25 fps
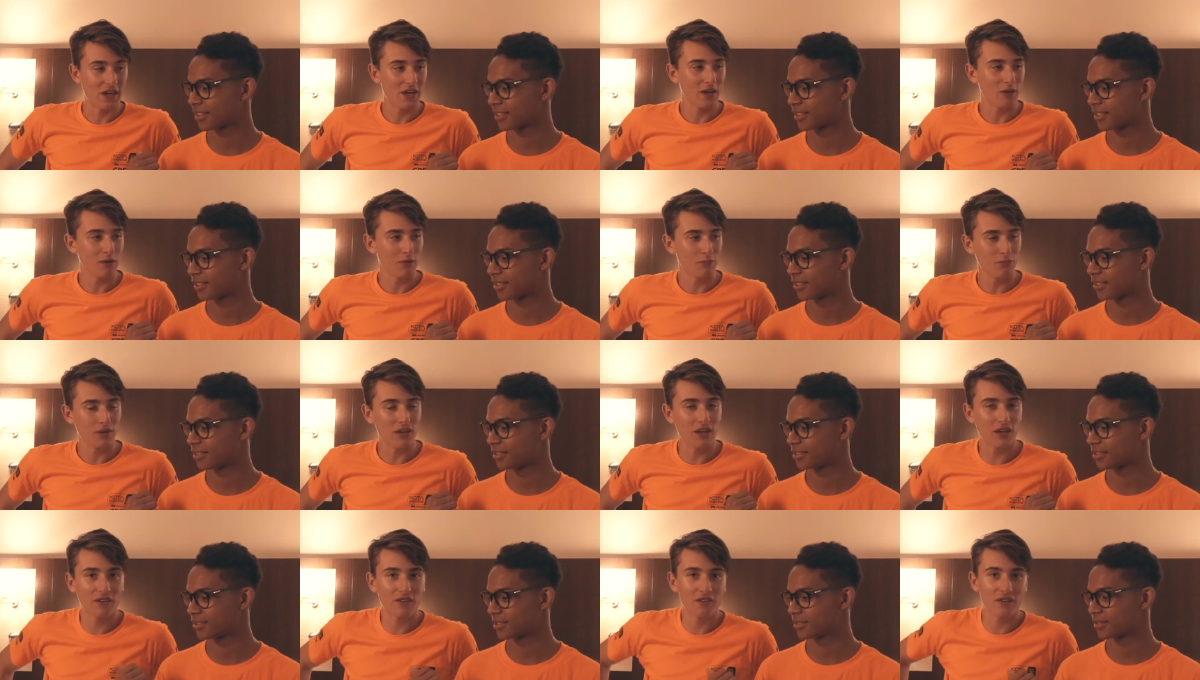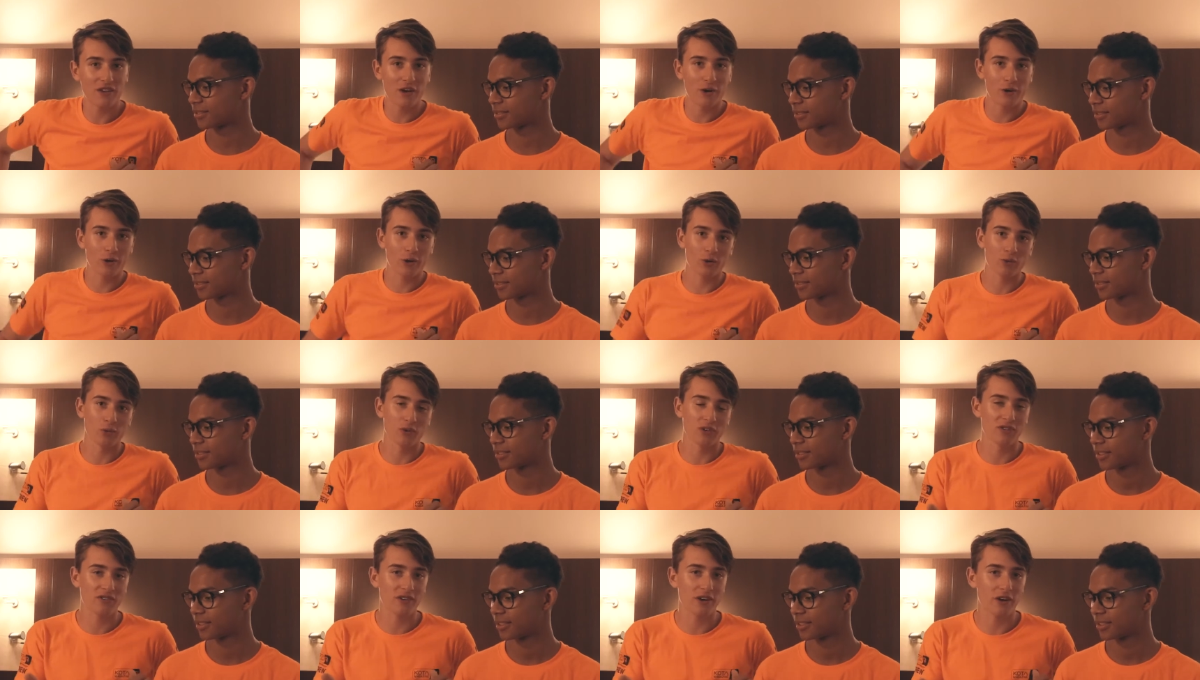Speaker 1: yeah, me and Erik
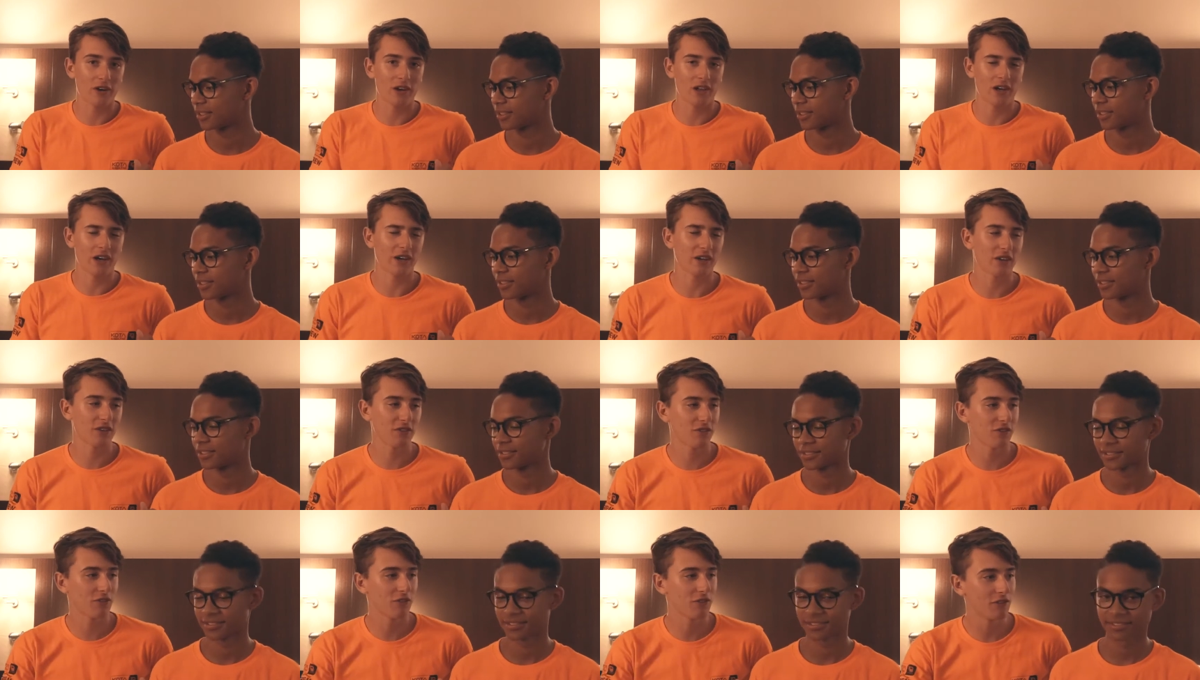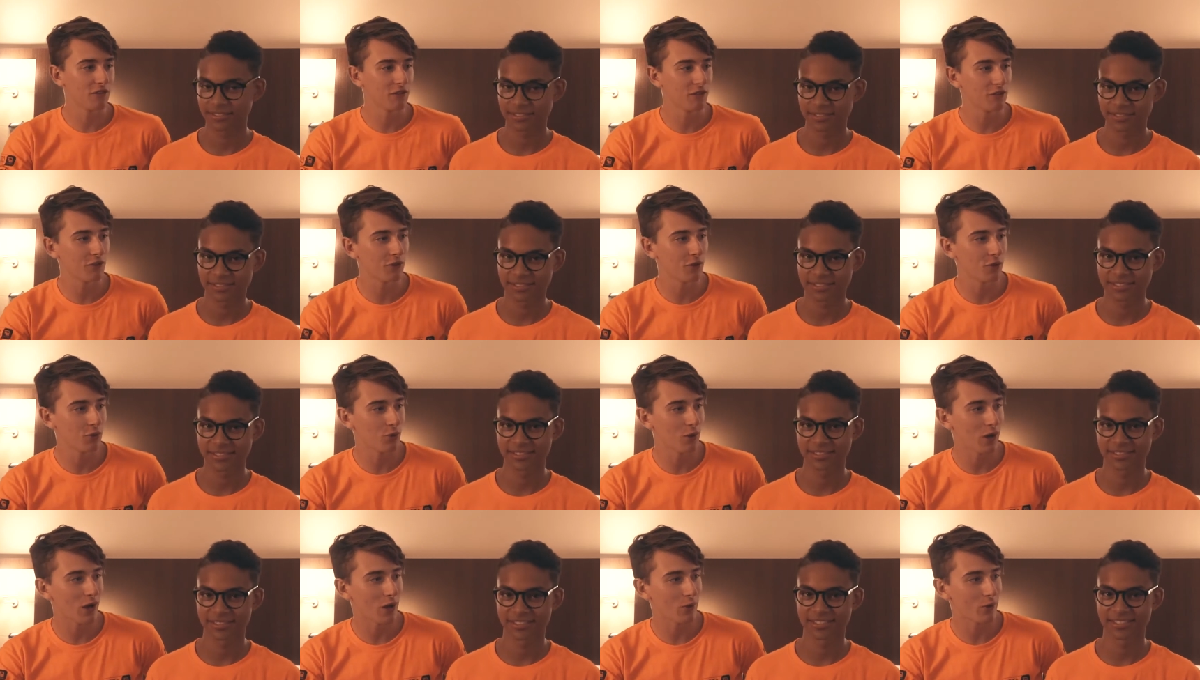was there like
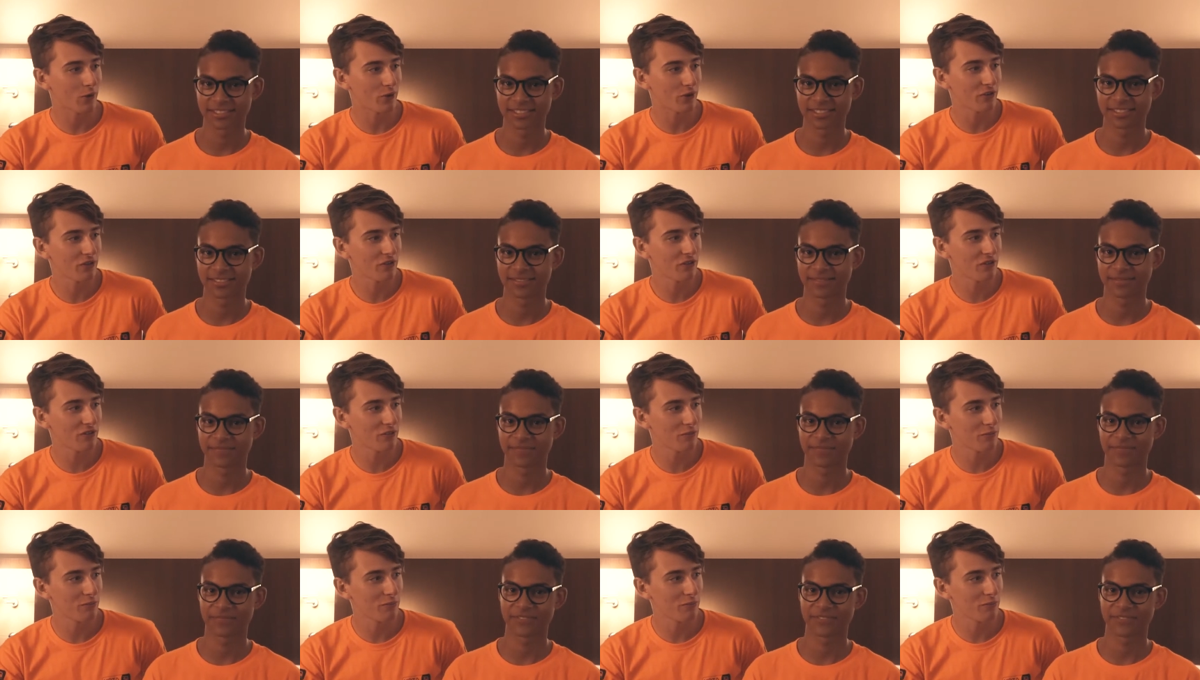two hours